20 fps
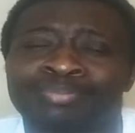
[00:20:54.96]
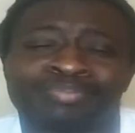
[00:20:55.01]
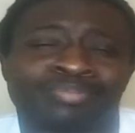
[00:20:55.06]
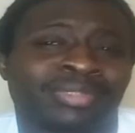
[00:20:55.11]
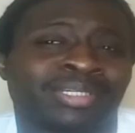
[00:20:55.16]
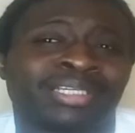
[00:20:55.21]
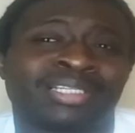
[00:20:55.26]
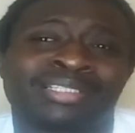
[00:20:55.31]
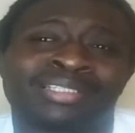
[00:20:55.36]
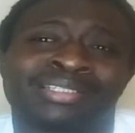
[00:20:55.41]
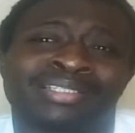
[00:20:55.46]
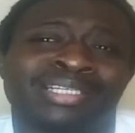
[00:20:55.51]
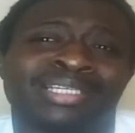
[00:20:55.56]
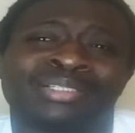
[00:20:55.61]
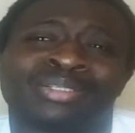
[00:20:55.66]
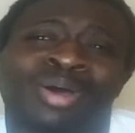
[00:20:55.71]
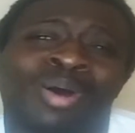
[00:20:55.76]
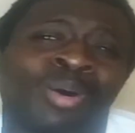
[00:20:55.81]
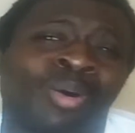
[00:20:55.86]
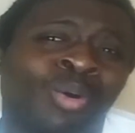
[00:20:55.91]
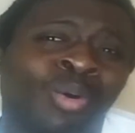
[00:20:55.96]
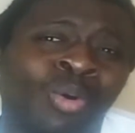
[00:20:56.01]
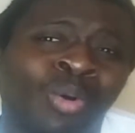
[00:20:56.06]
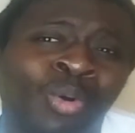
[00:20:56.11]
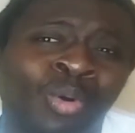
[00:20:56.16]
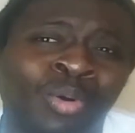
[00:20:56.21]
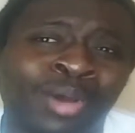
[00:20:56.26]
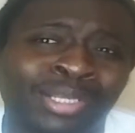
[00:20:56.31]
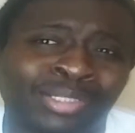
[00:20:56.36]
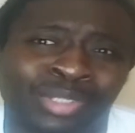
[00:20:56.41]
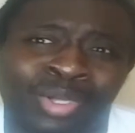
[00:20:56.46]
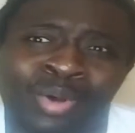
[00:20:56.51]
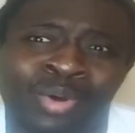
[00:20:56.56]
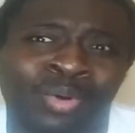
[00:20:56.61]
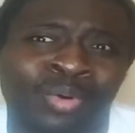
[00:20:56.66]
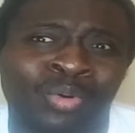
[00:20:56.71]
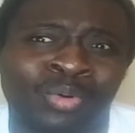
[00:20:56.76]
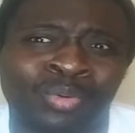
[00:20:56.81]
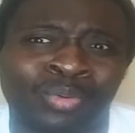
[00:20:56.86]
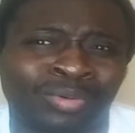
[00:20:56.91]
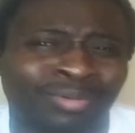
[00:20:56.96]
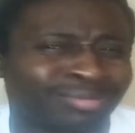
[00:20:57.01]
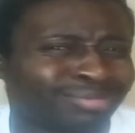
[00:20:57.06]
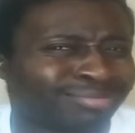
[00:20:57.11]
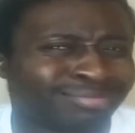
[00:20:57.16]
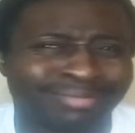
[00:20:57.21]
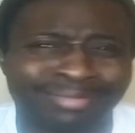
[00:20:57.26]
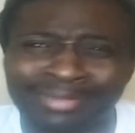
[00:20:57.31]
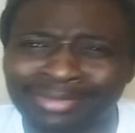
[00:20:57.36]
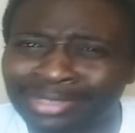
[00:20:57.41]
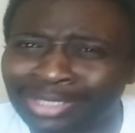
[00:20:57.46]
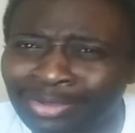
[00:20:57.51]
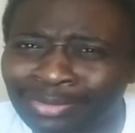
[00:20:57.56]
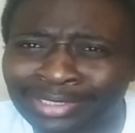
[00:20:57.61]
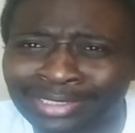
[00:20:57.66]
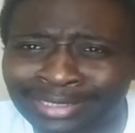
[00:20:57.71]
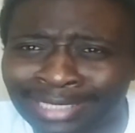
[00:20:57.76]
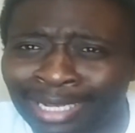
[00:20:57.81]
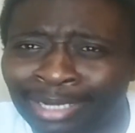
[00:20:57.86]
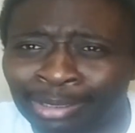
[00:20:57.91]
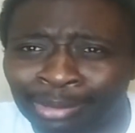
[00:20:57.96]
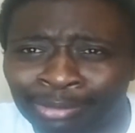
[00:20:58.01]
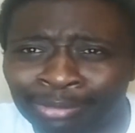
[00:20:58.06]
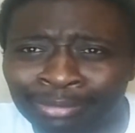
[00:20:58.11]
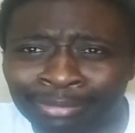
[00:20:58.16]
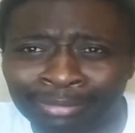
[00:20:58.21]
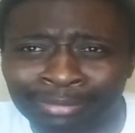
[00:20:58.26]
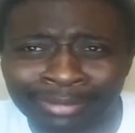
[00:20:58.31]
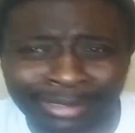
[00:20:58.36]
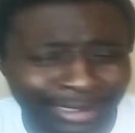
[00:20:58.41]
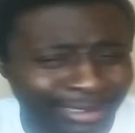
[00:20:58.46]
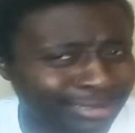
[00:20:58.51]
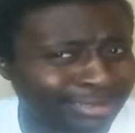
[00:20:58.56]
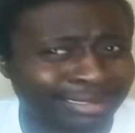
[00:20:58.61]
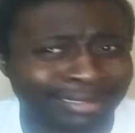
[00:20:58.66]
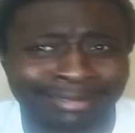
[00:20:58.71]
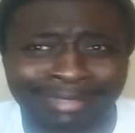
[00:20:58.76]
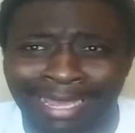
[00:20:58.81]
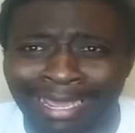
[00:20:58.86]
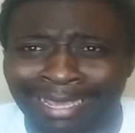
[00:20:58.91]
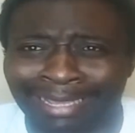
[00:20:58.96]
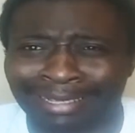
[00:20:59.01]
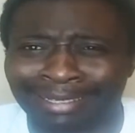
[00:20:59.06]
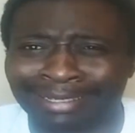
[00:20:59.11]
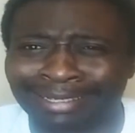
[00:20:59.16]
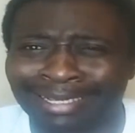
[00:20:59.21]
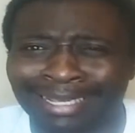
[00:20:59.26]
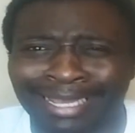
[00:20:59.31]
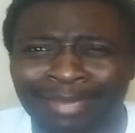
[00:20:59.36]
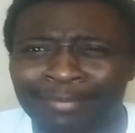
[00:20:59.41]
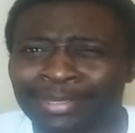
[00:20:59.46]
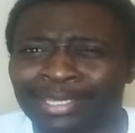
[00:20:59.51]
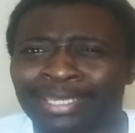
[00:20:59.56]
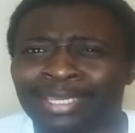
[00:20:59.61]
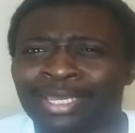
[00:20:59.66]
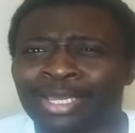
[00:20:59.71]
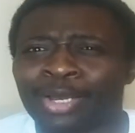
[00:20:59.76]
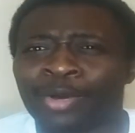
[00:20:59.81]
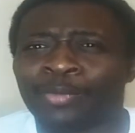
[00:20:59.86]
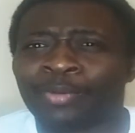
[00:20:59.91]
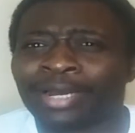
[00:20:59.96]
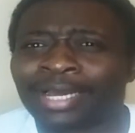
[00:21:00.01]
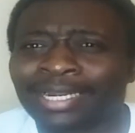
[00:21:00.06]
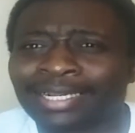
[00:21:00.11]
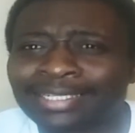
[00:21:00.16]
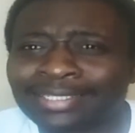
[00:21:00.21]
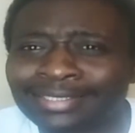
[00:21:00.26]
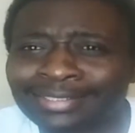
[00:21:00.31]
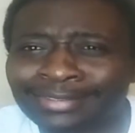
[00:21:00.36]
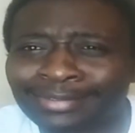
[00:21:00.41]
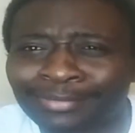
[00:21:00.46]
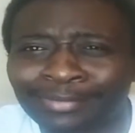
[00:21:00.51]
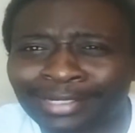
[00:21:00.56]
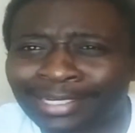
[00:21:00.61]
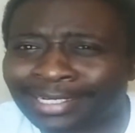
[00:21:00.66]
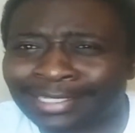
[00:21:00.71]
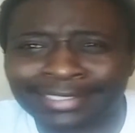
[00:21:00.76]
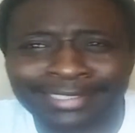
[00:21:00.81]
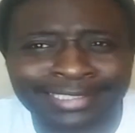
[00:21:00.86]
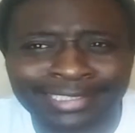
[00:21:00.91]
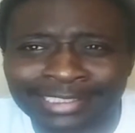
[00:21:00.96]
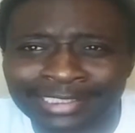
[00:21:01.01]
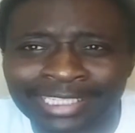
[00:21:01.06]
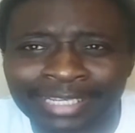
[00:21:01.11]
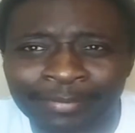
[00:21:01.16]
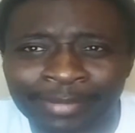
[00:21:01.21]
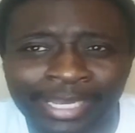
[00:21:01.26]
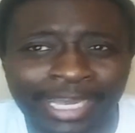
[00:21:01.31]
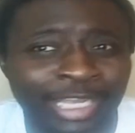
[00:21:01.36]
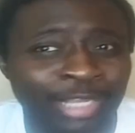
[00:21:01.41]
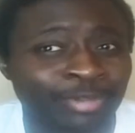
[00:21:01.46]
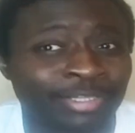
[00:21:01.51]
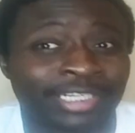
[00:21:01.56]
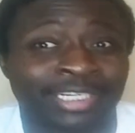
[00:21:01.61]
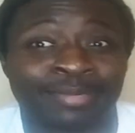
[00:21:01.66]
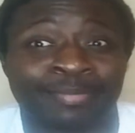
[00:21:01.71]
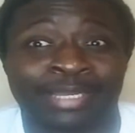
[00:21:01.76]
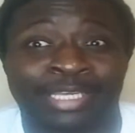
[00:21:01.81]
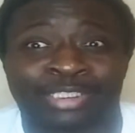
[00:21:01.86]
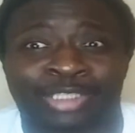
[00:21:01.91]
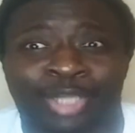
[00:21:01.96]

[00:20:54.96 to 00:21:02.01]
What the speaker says: it's old. It's old. No, it's not old. It's today. I mean, what kind of sense they make? How you telling me it's